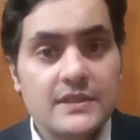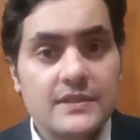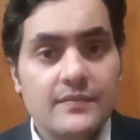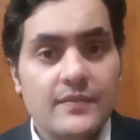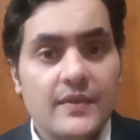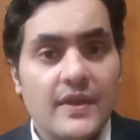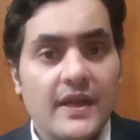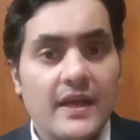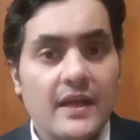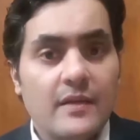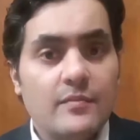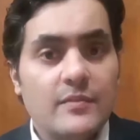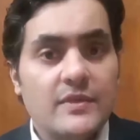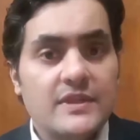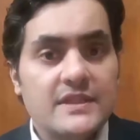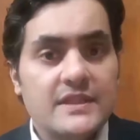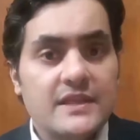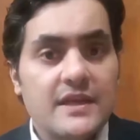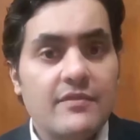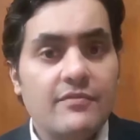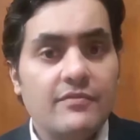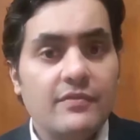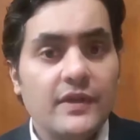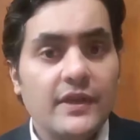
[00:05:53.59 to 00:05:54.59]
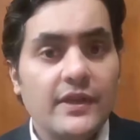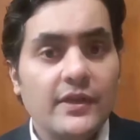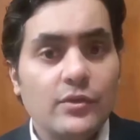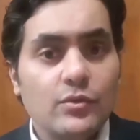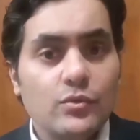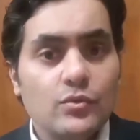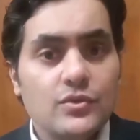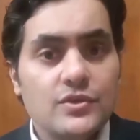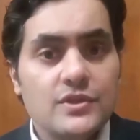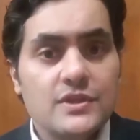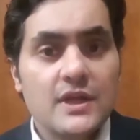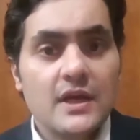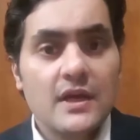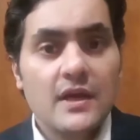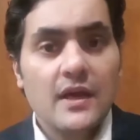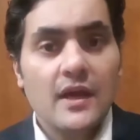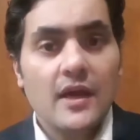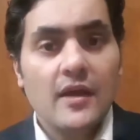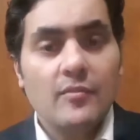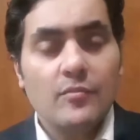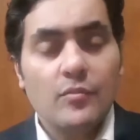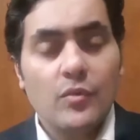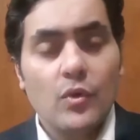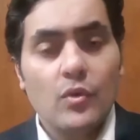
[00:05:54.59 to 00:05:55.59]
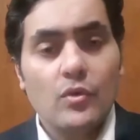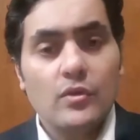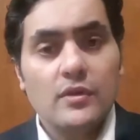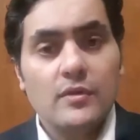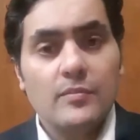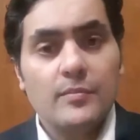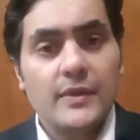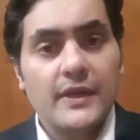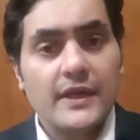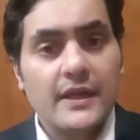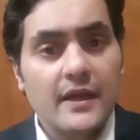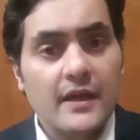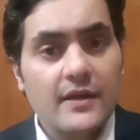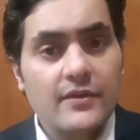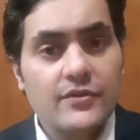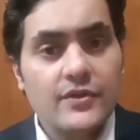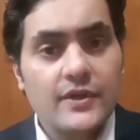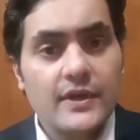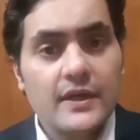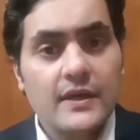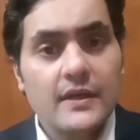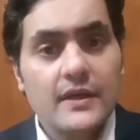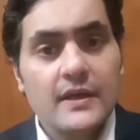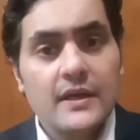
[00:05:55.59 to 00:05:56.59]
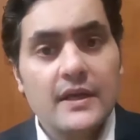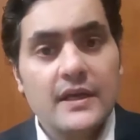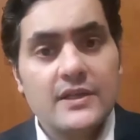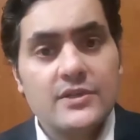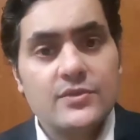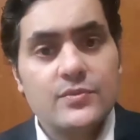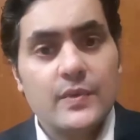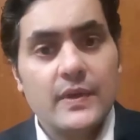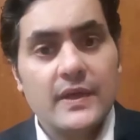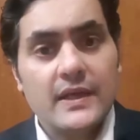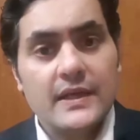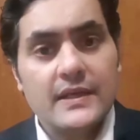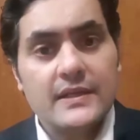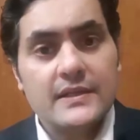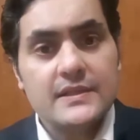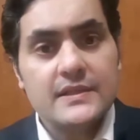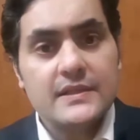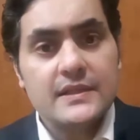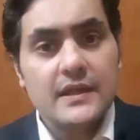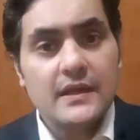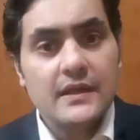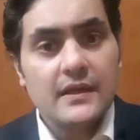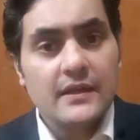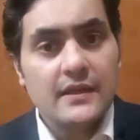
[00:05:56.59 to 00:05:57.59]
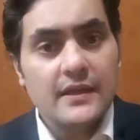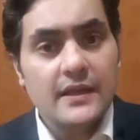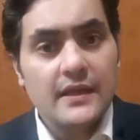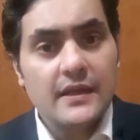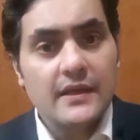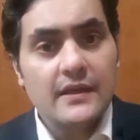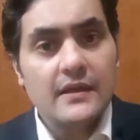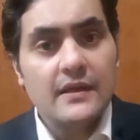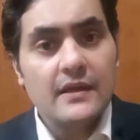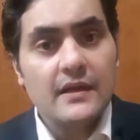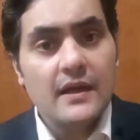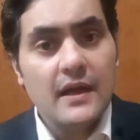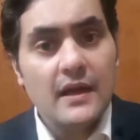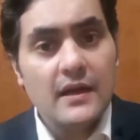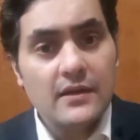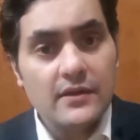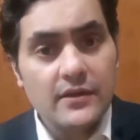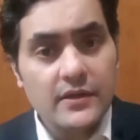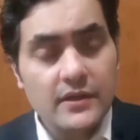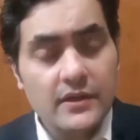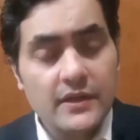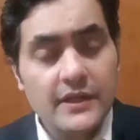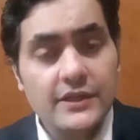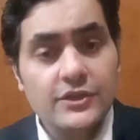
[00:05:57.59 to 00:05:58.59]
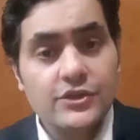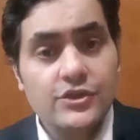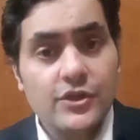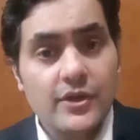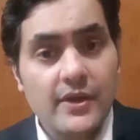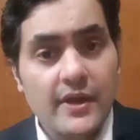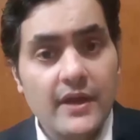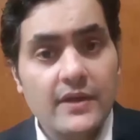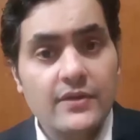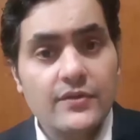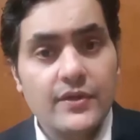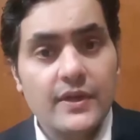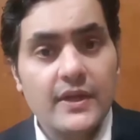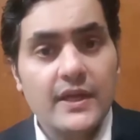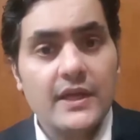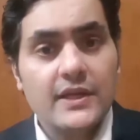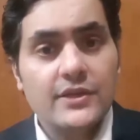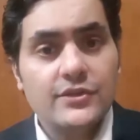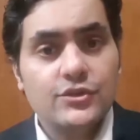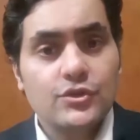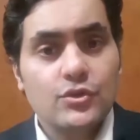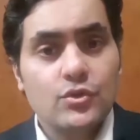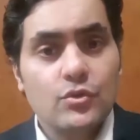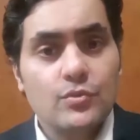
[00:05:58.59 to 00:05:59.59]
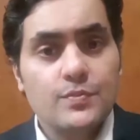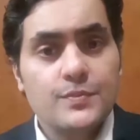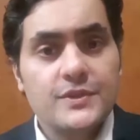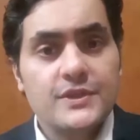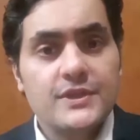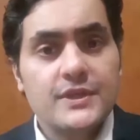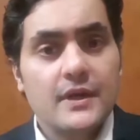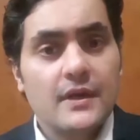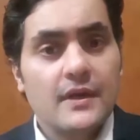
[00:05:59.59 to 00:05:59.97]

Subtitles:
They can be safely used in both pediatric as well as the elderly geriatric age groups.